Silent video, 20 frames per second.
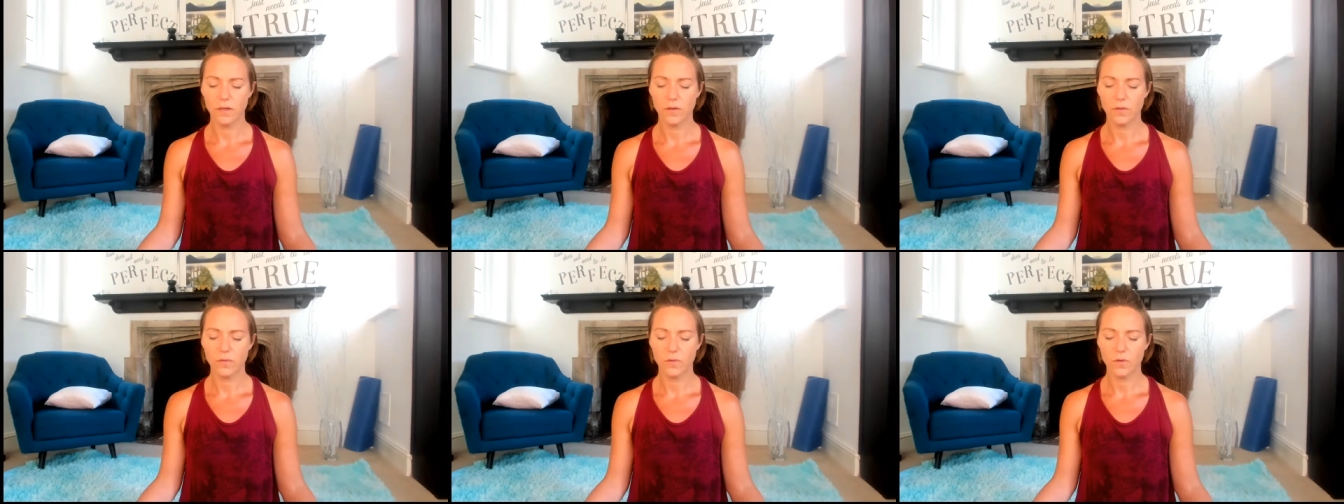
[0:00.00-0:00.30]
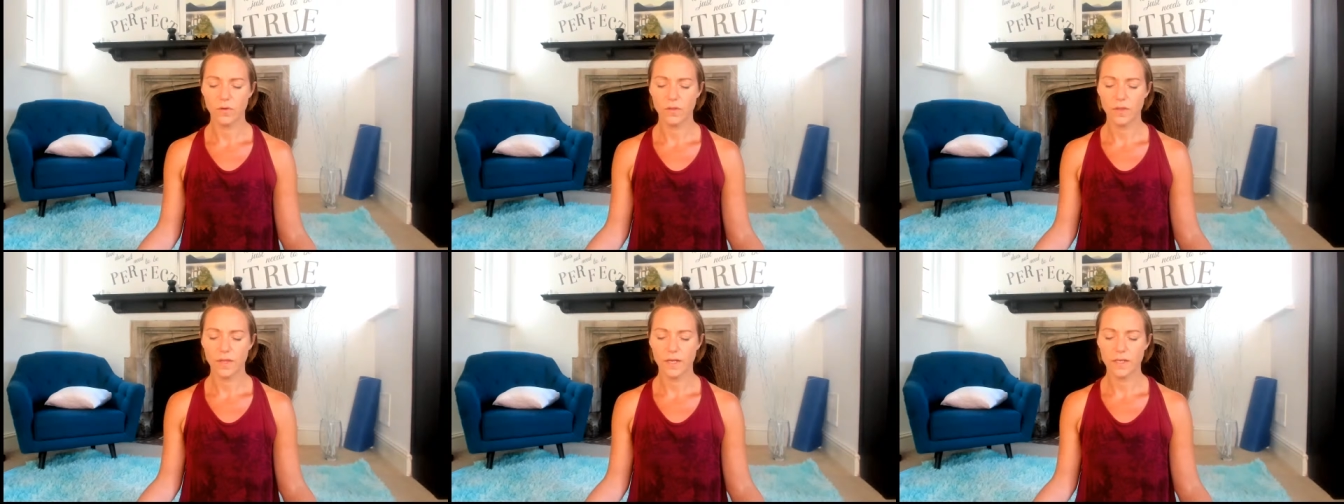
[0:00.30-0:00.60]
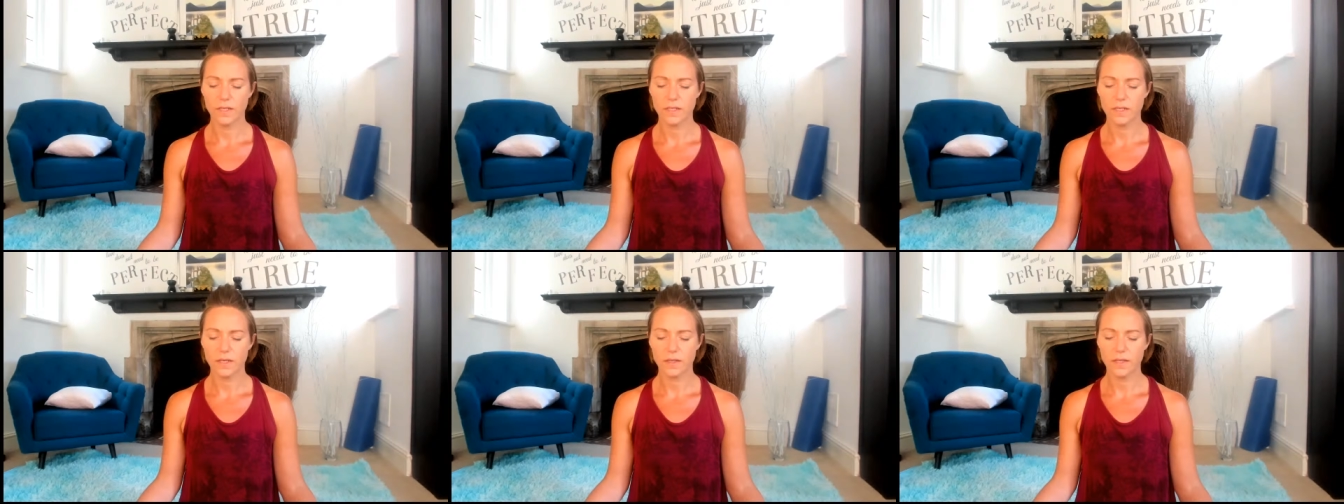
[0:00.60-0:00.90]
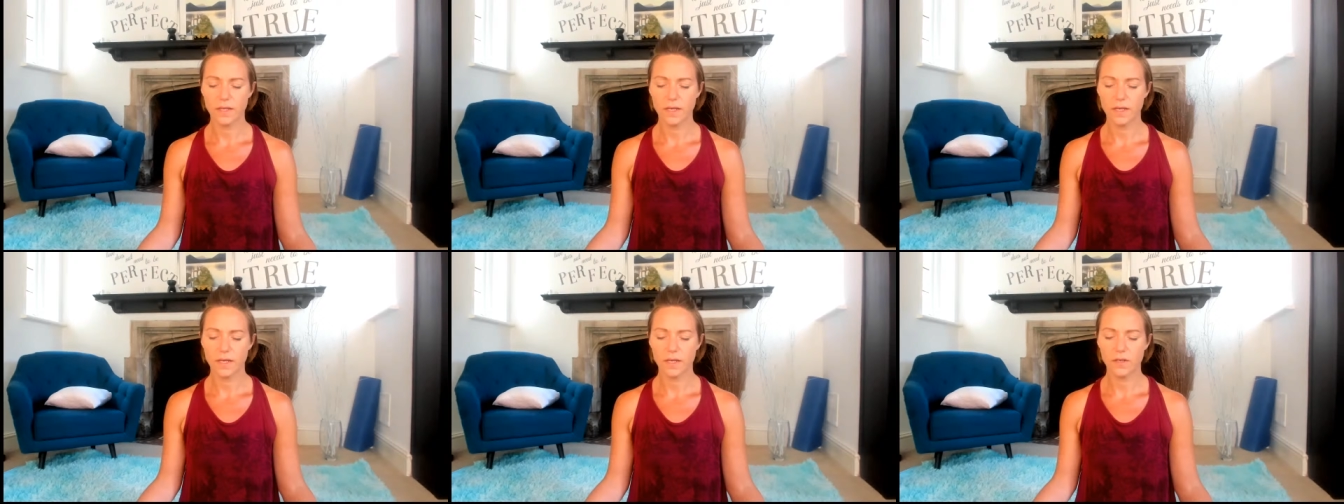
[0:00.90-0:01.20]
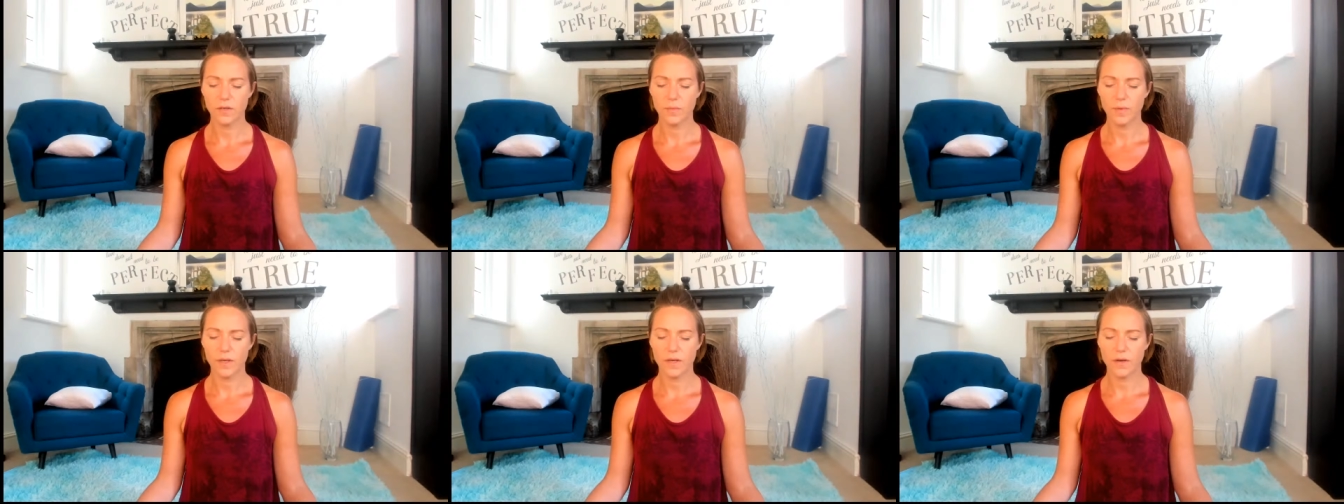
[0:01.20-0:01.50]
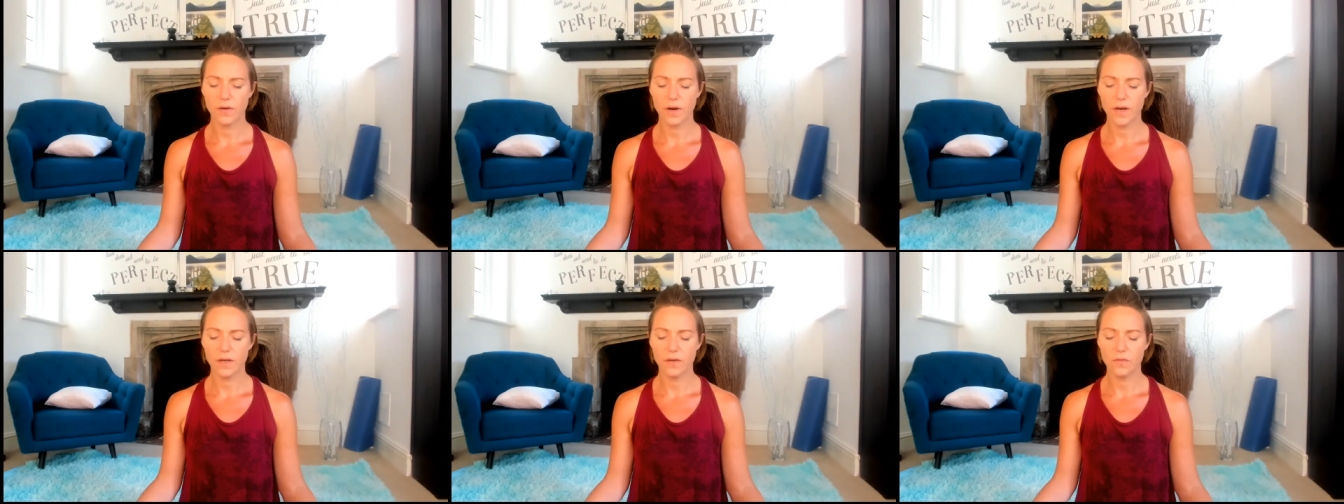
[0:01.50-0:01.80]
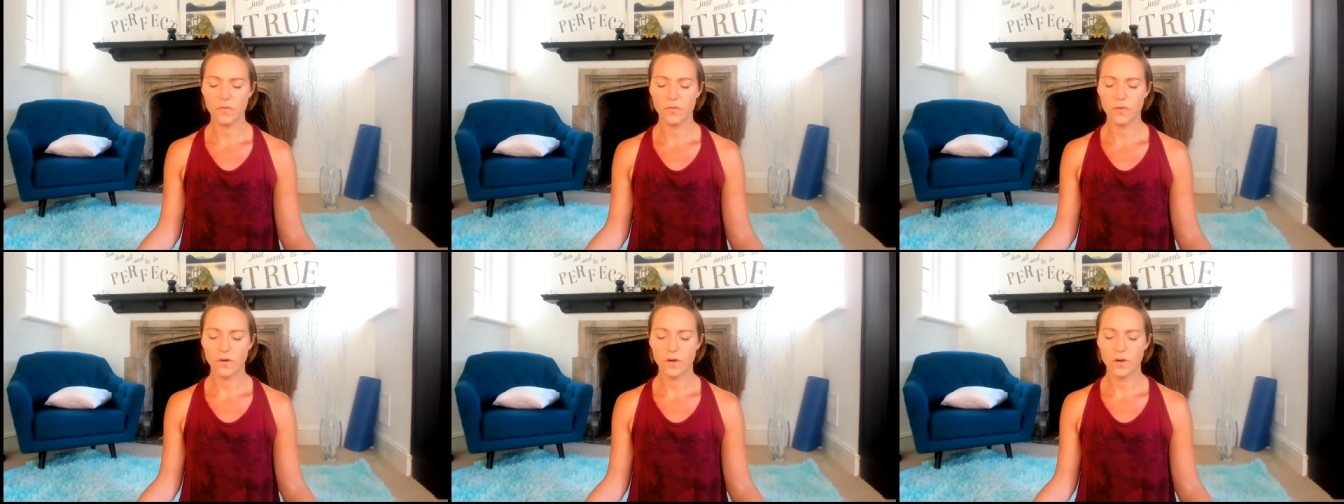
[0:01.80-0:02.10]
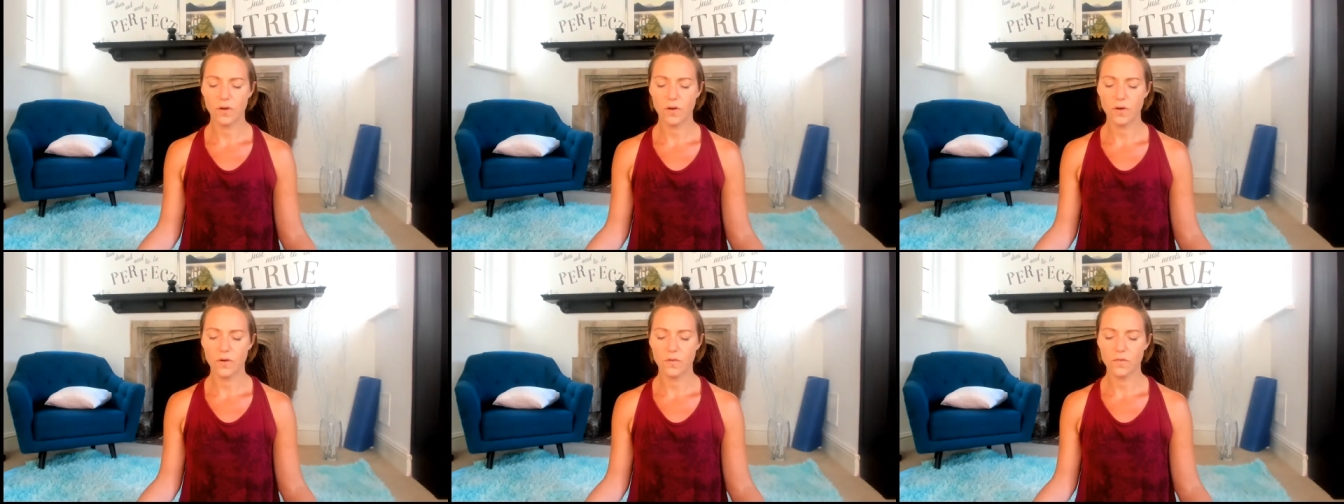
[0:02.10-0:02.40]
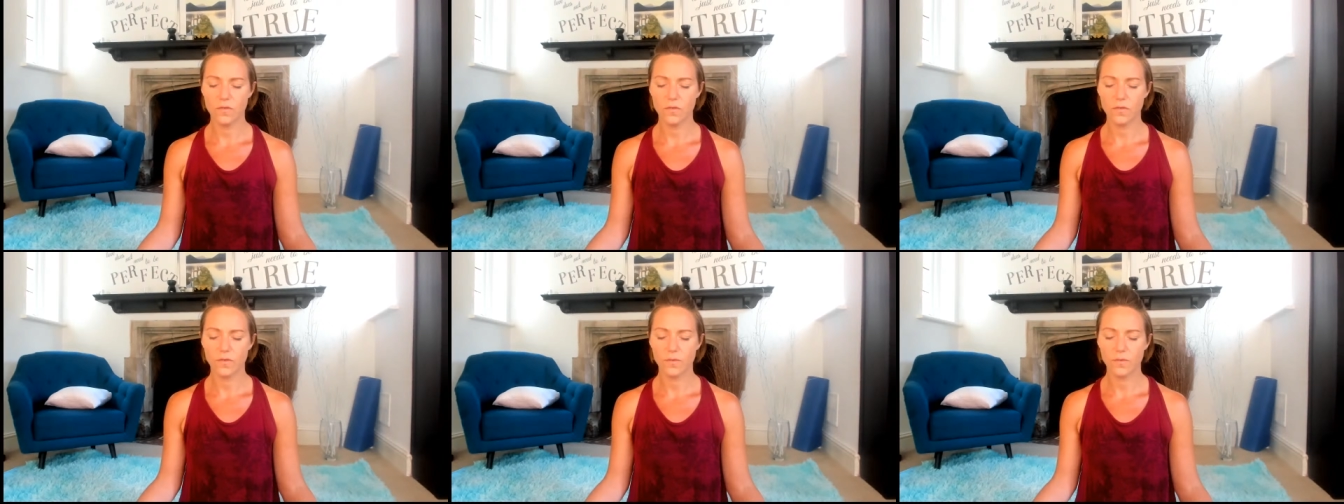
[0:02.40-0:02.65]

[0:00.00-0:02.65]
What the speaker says: what things out there can you be grateful of?